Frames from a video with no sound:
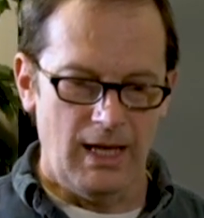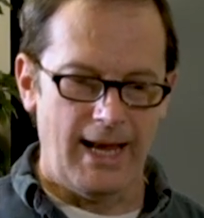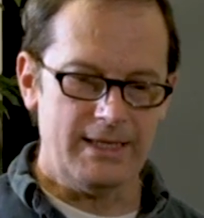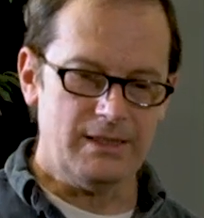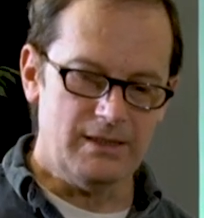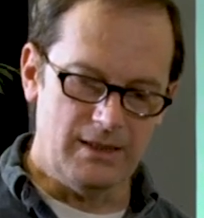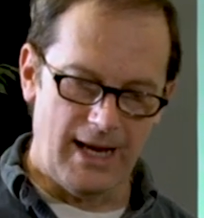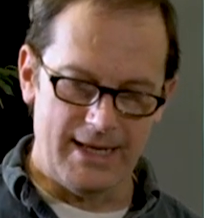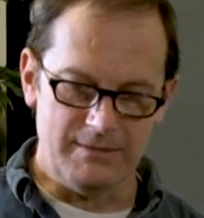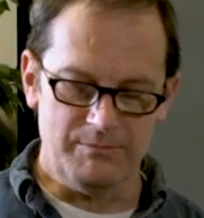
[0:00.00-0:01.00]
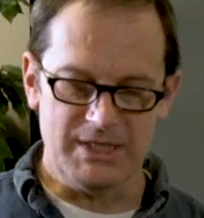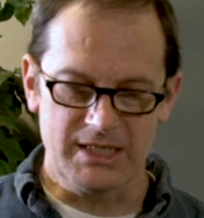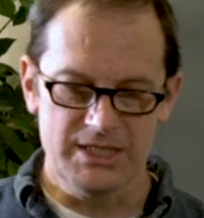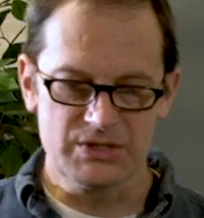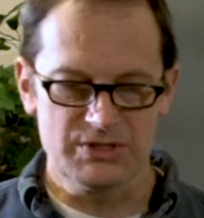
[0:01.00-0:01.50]
And
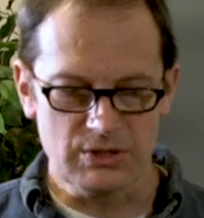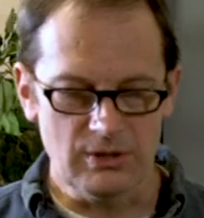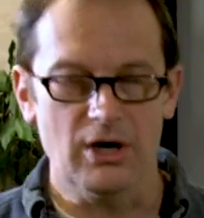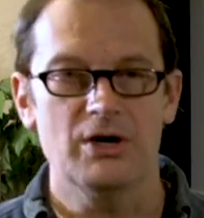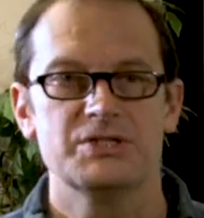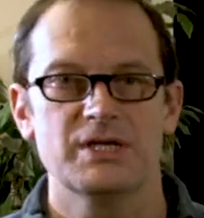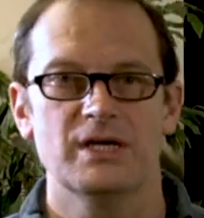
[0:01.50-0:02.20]
because they're so large,